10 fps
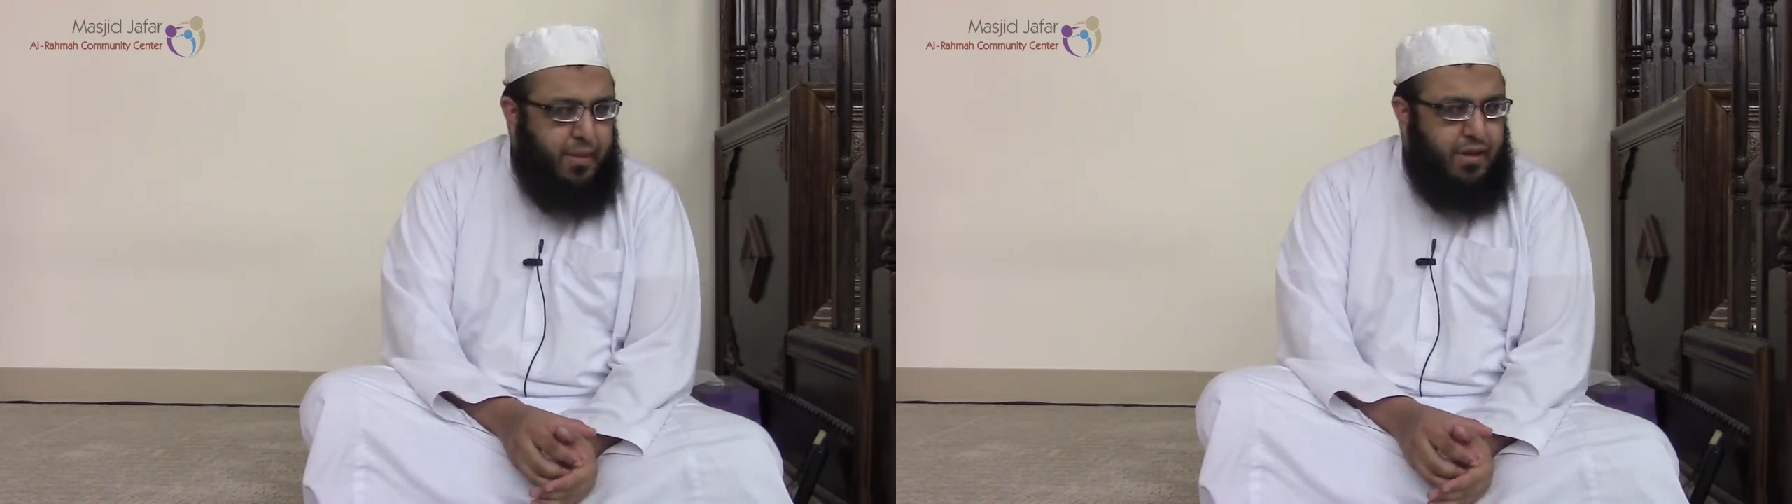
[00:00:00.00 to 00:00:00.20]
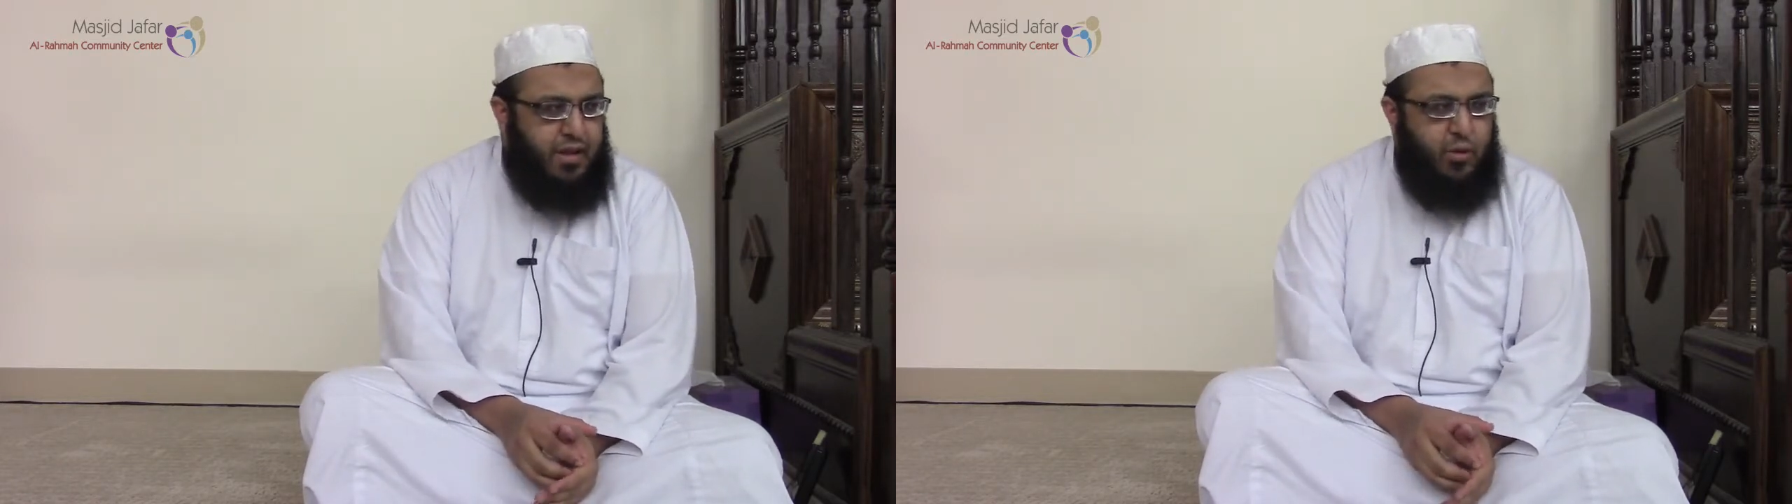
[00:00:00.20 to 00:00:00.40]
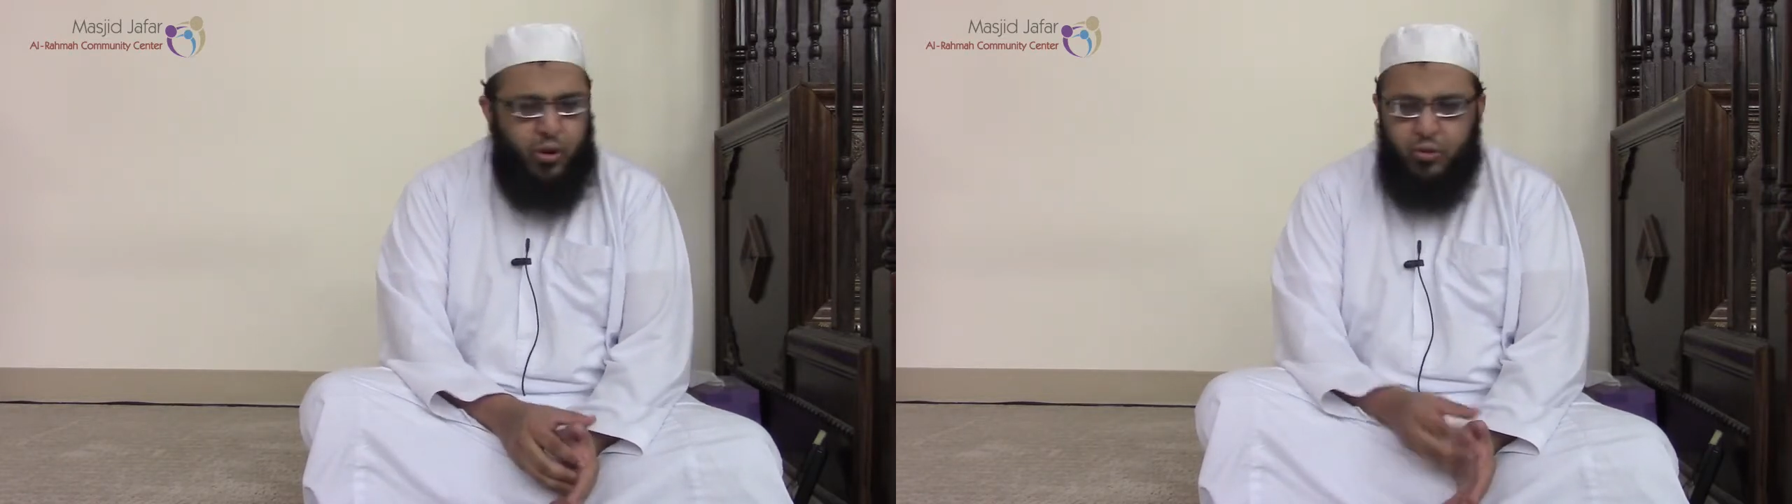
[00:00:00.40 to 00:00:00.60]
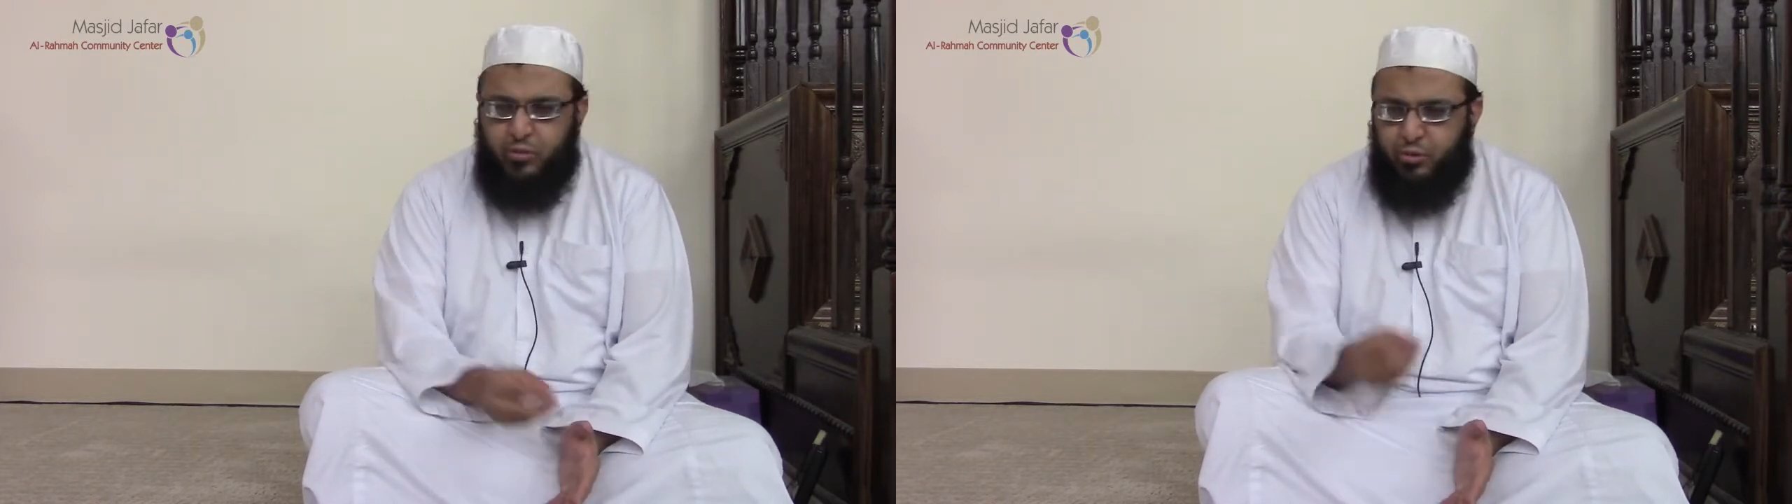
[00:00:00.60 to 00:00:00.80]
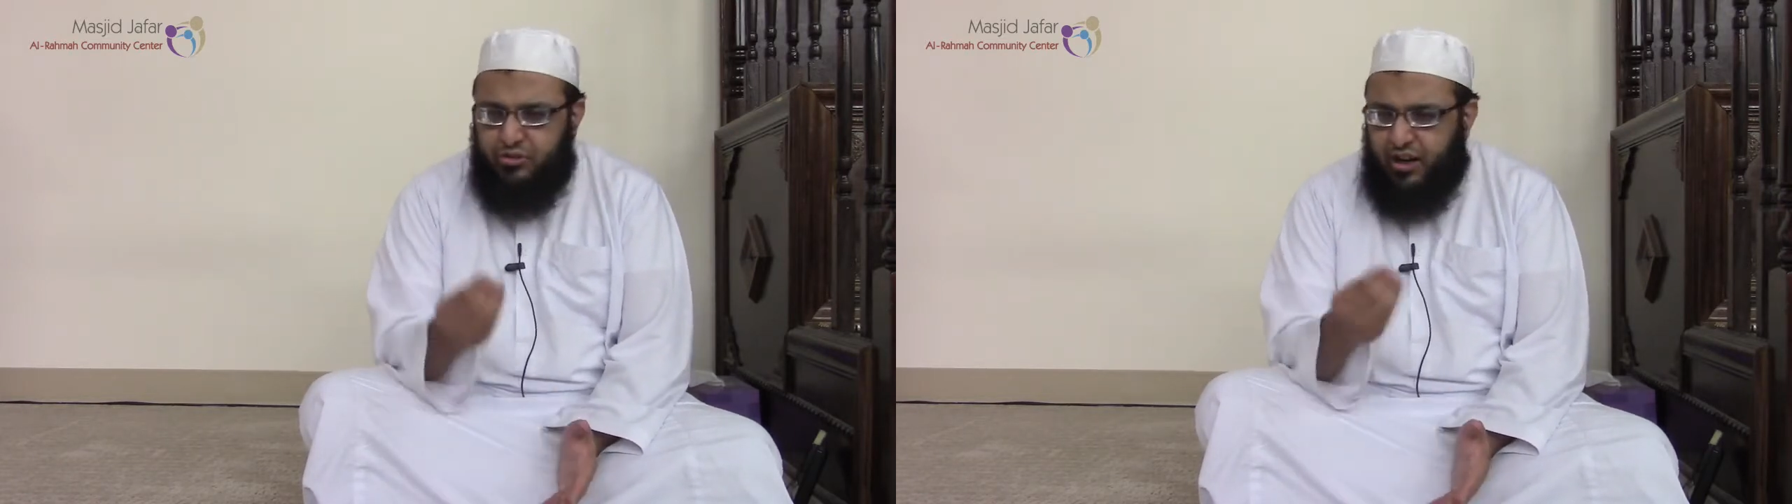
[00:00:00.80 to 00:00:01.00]
And they went with
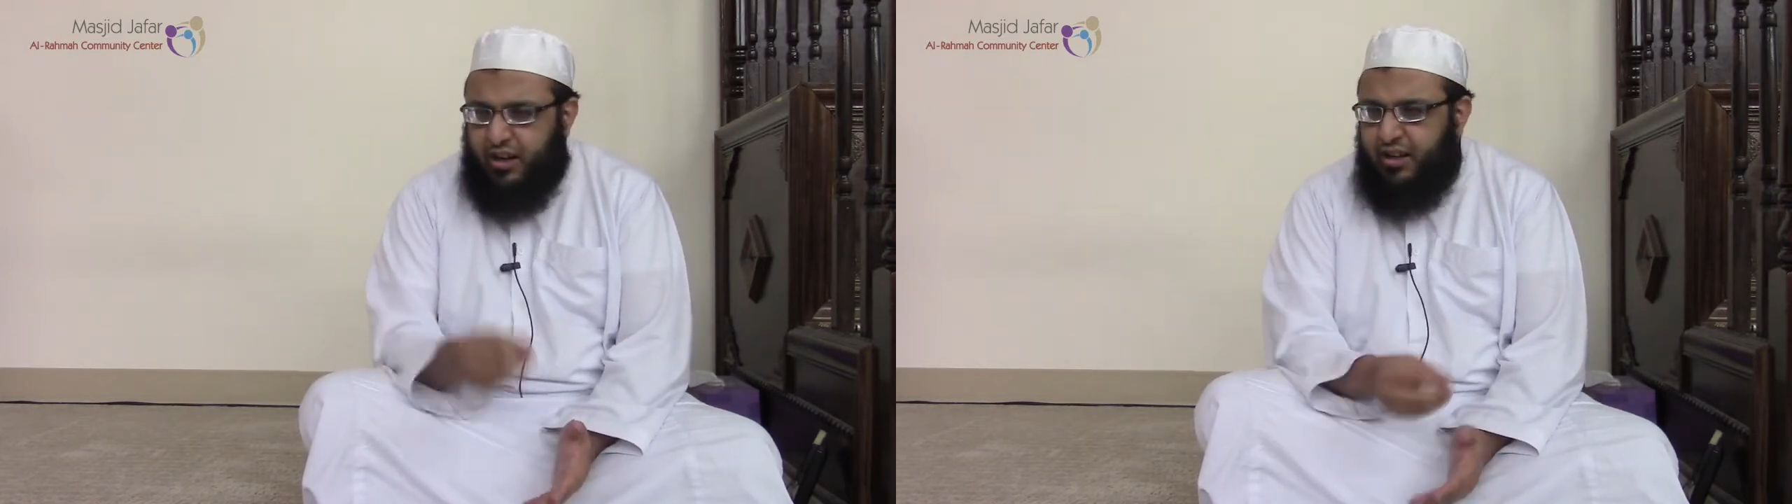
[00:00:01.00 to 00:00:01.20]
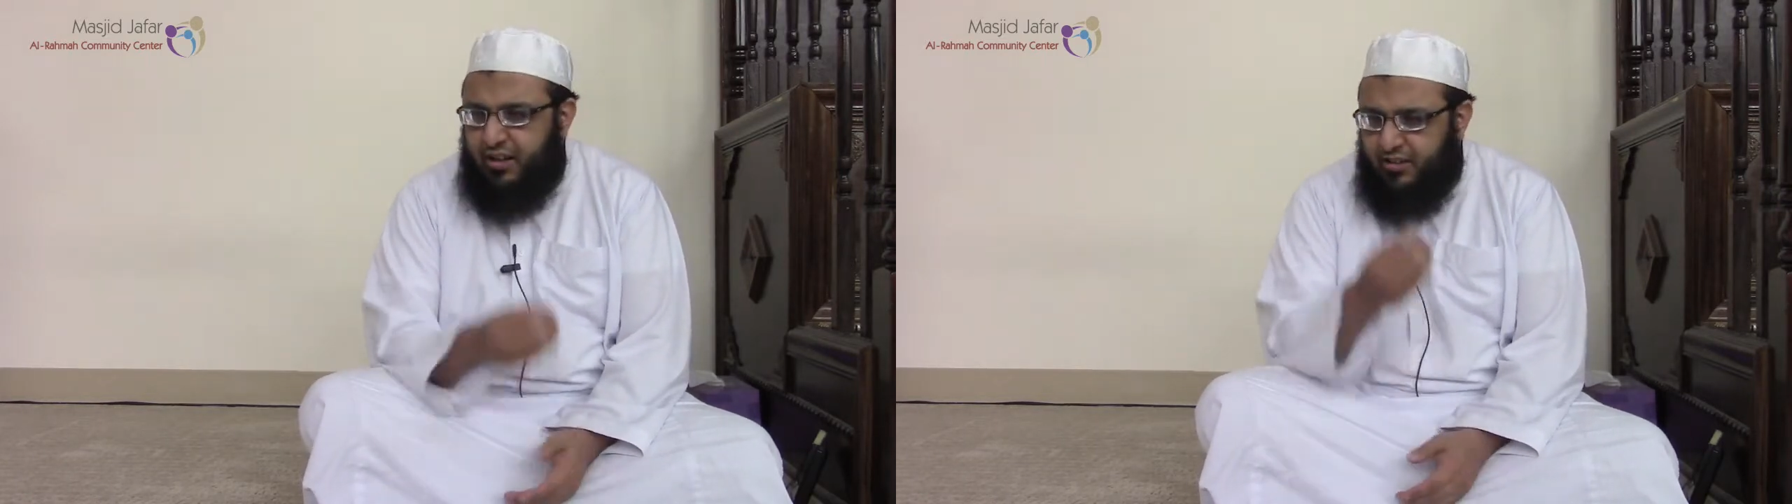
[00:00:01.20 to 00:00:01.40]
Musa alayhi